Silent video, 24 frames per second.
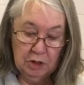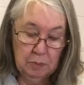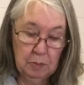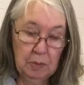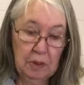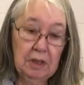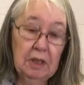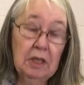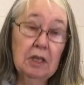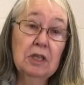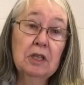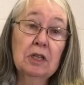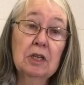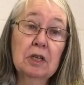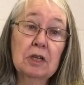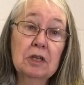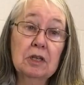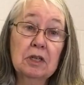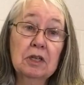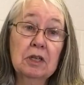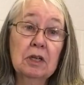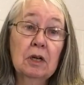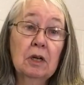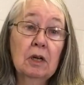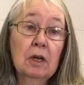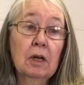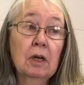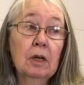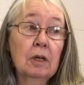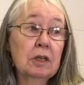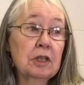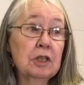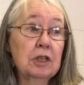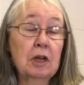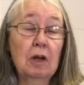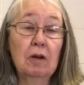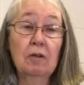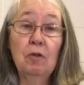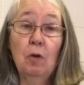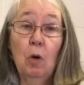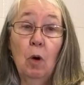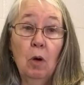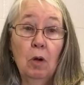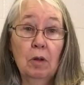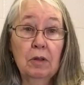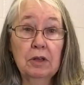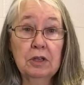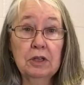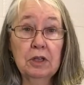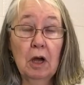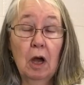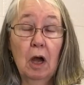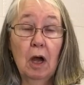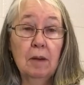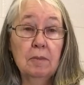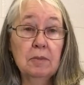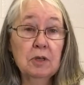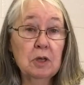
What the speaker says: But this is stuff all the time,